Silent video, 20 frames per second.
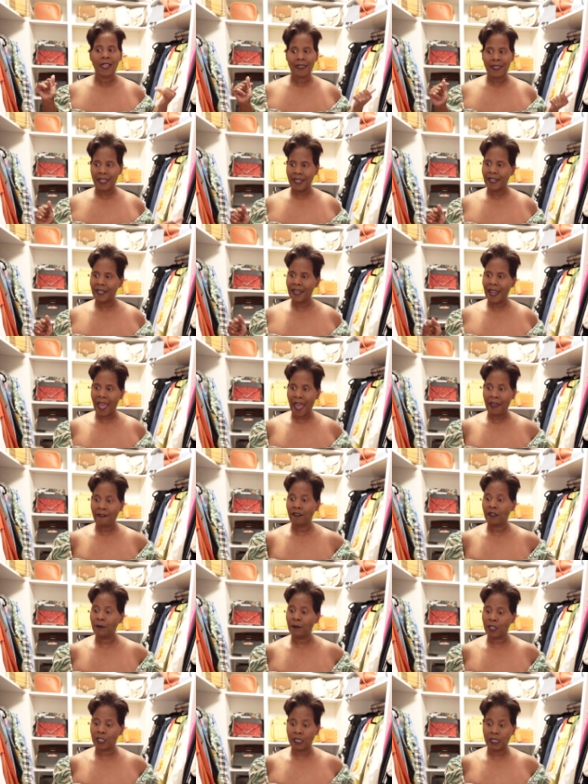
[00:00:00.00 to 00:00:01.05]
They didn't have
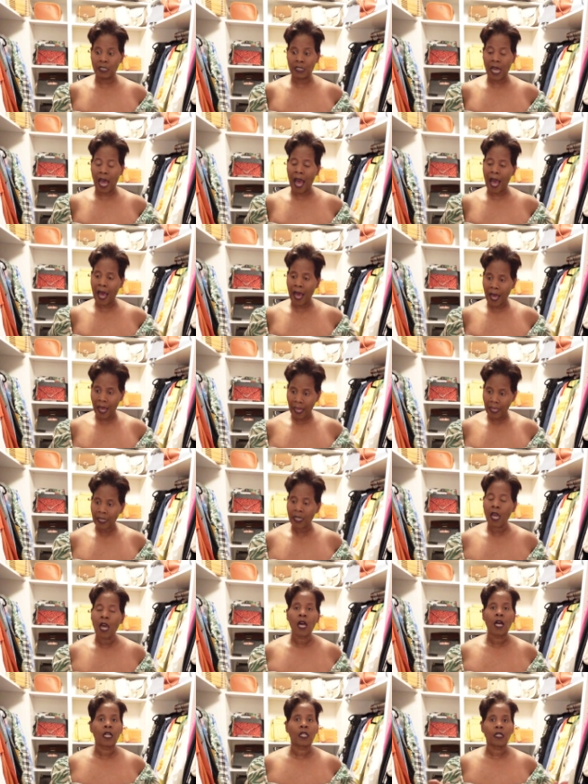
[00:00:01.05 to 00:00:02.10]
it because I
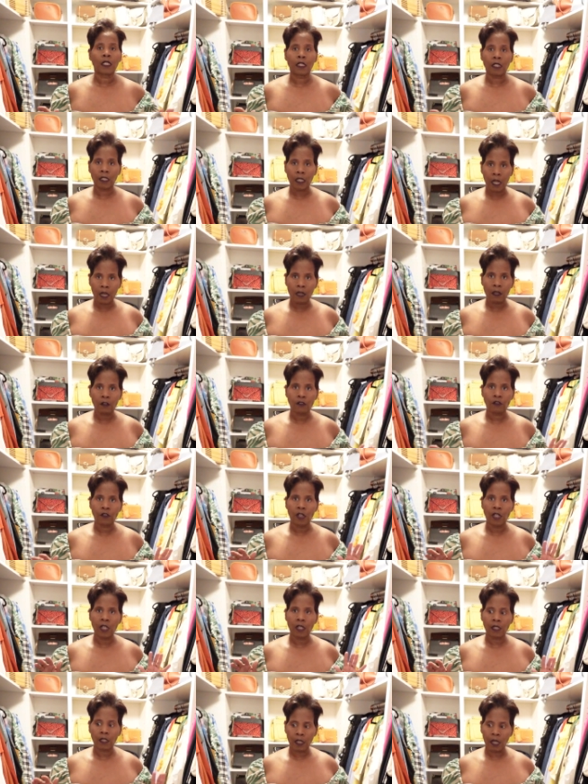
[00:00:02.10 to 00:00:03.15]
love,
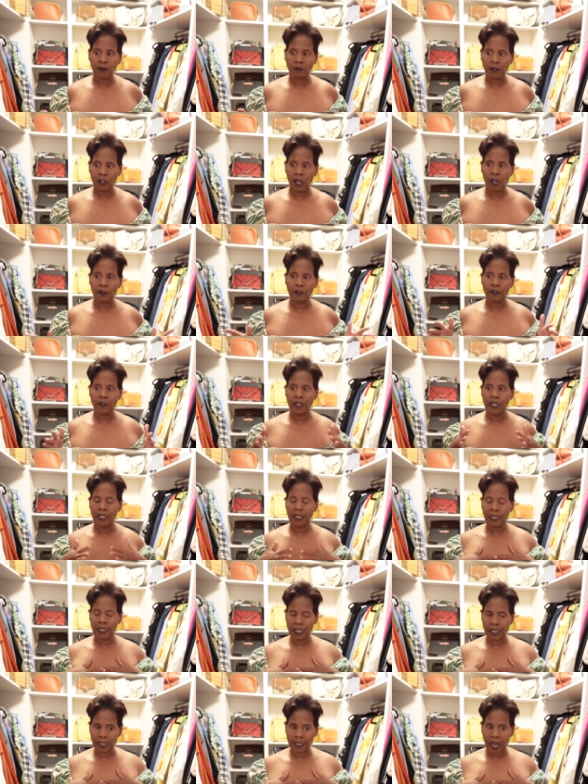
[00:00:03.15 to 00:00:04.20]
love, love
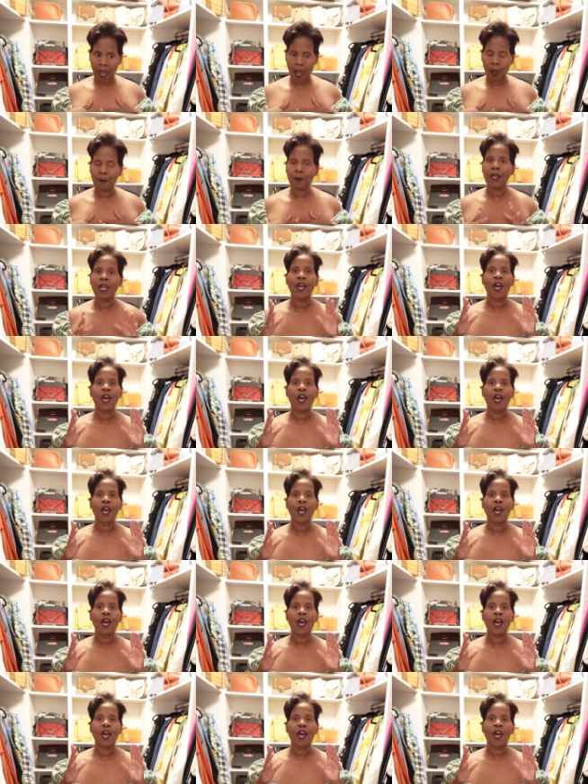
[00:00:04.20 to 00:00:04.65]
this top